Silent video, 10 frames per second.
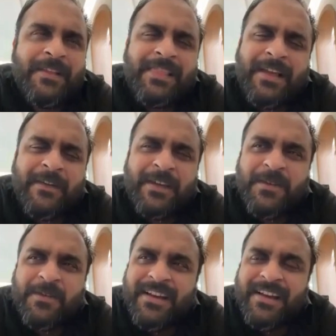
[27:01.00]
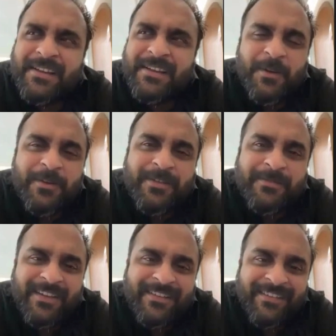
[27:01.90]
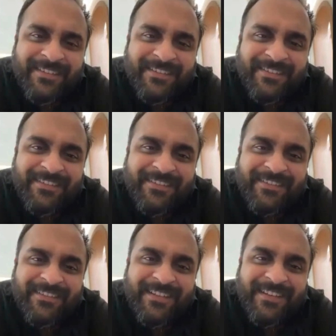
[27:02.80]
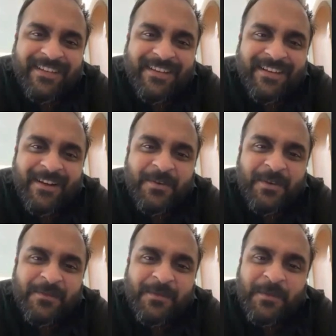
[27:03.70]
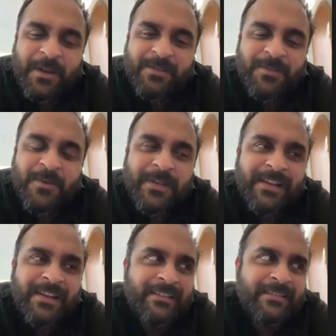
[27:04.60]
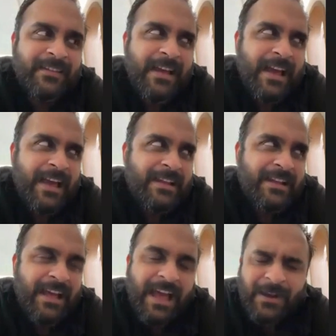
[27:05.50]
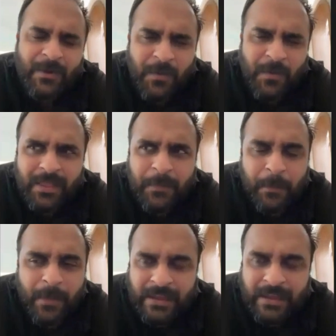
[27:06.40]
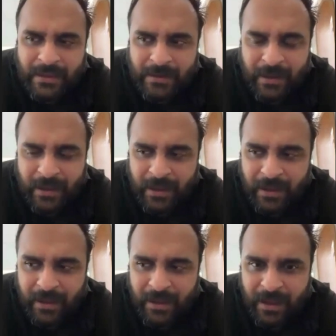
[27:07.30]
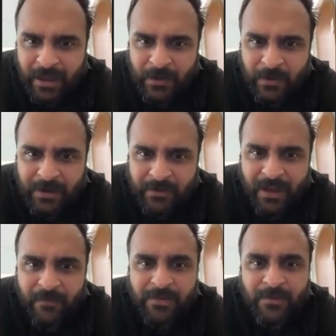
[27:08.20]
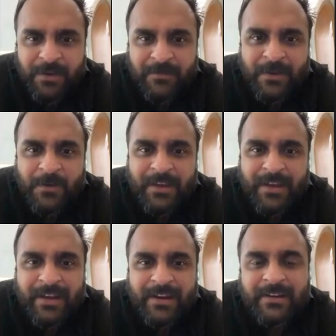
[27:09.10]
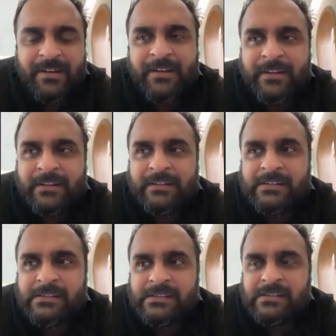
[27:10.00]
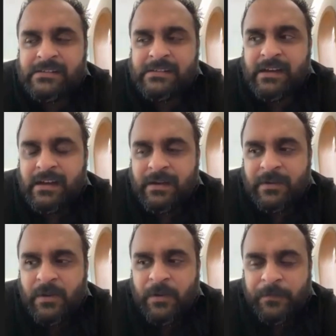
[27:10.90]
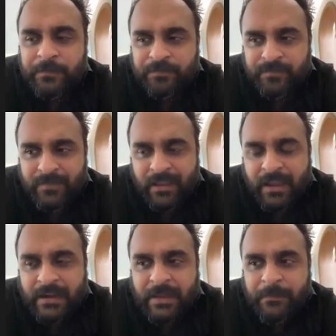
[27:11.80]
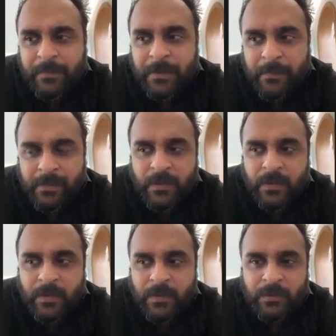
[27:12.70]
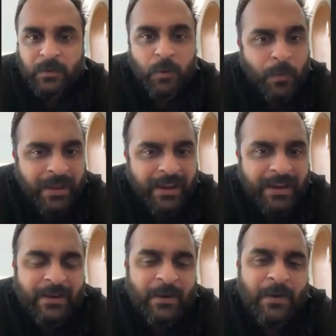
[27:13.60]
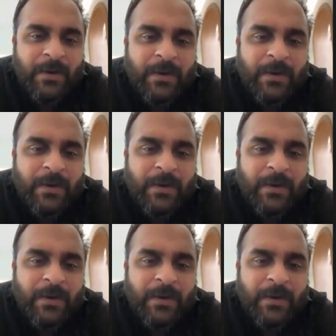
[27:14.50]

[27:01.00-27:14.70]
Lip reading: 1,05,000 INR or something out of floating so many links. And I don't want the money. I was not even looking at, you know, getting people to donate